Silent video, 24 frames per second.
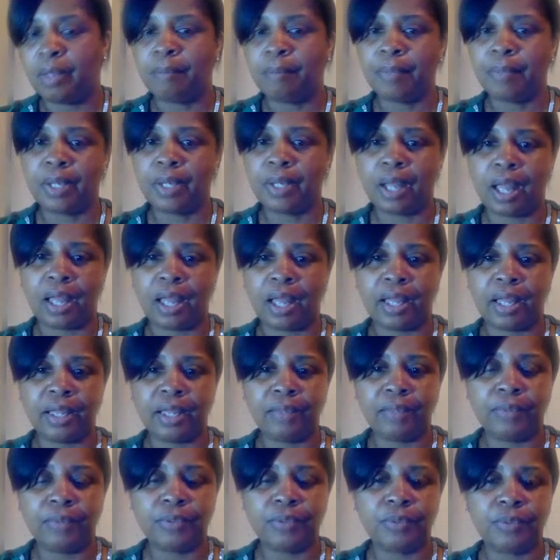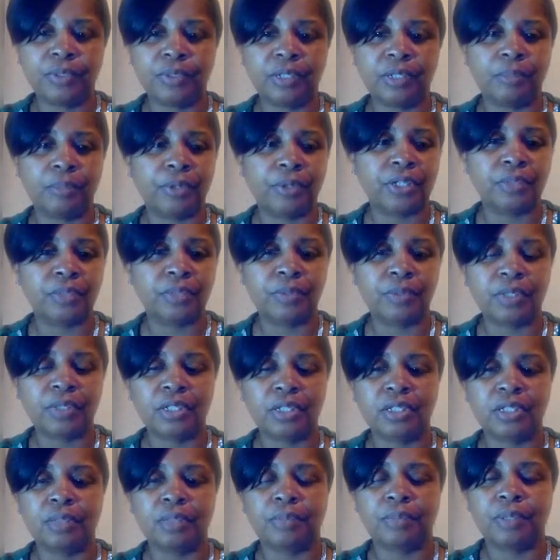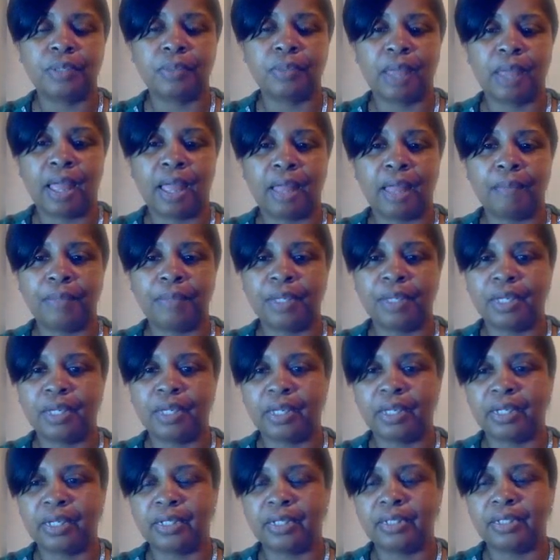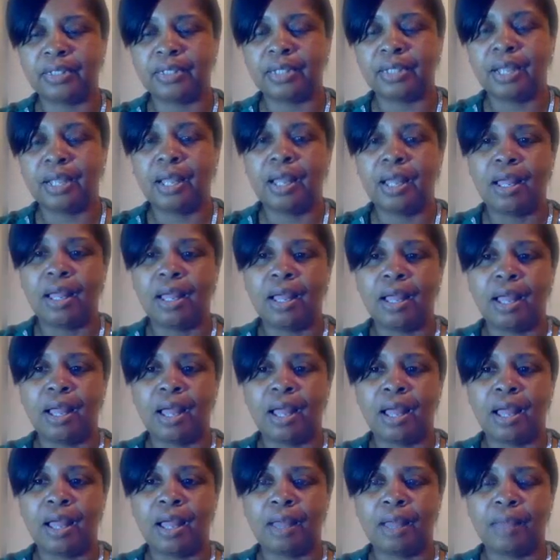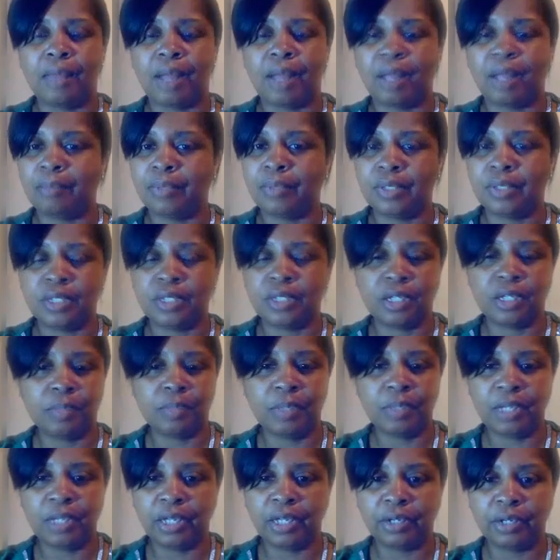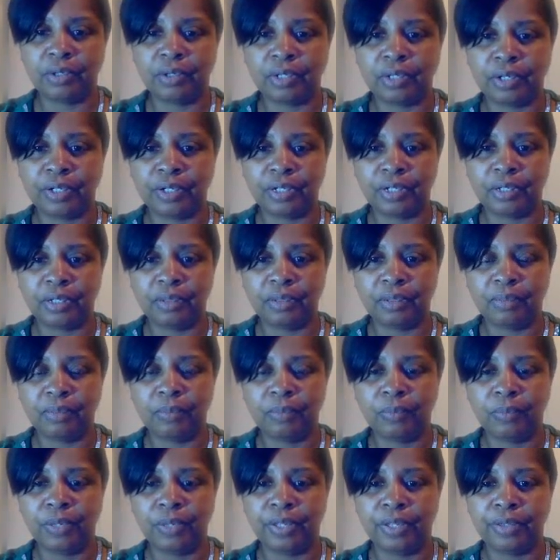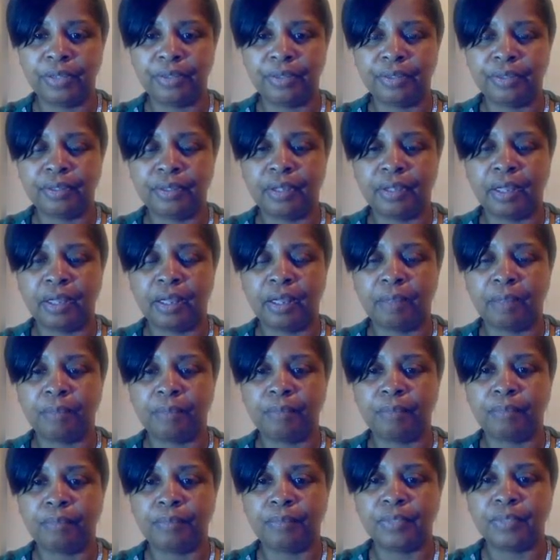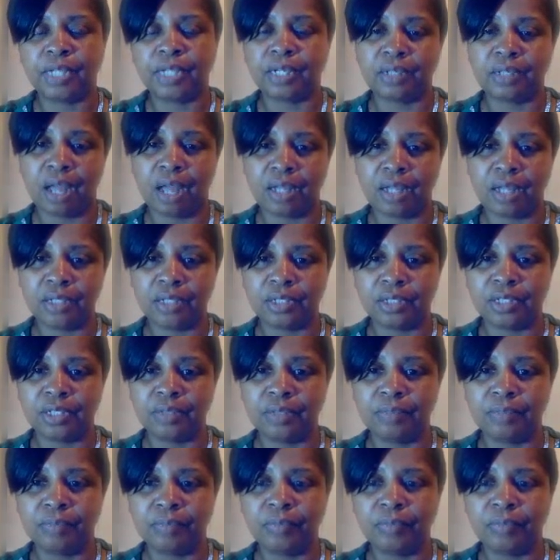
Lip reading: But I was really impressed with the Ziplet app because I'm still a beginner learning with technology.